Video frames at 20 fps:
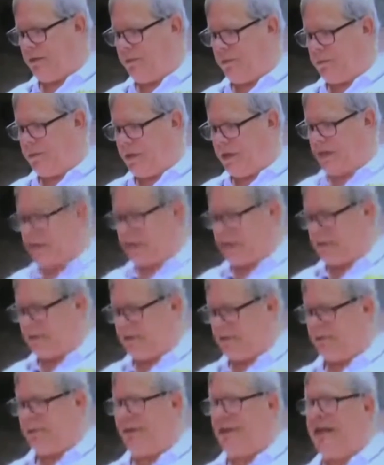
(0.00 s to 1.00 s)
different products out
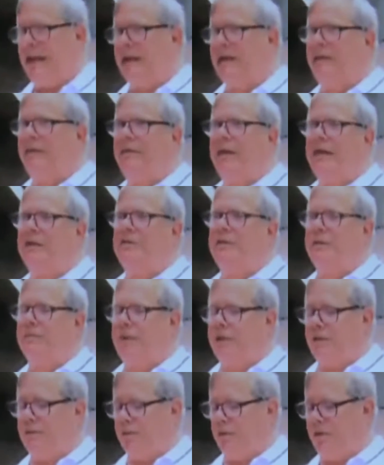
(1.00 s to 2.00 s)
there, but now they've got some
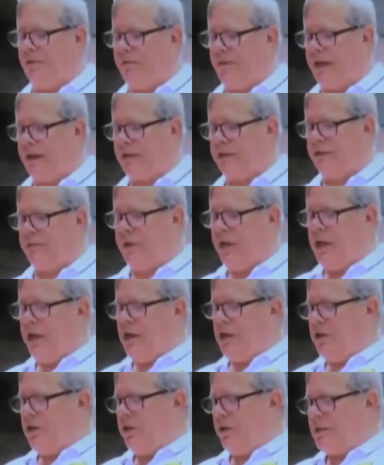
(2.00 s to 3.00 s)
that are more effective.
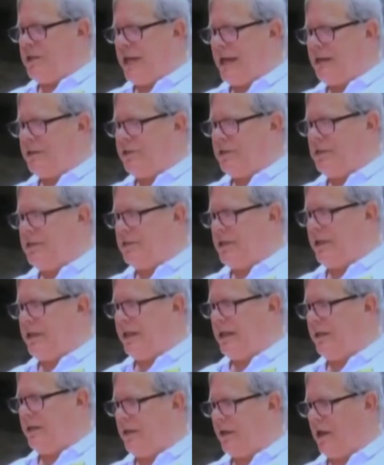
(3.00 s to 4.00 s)
You attach this to
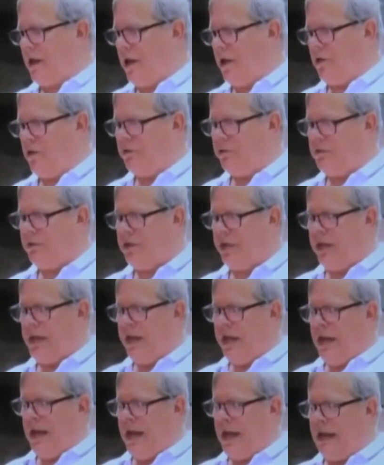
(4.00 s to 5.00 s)
the end of the hose,
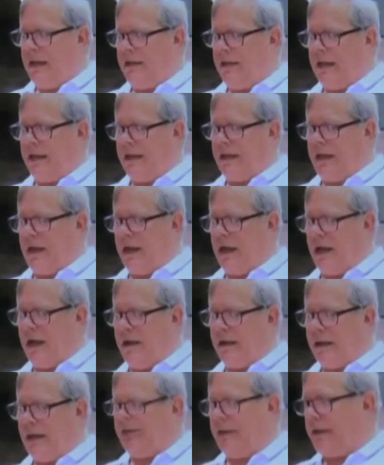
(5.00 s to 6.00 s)
and
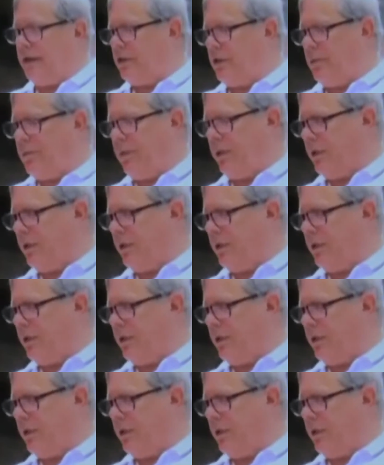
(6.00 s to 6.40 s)
then you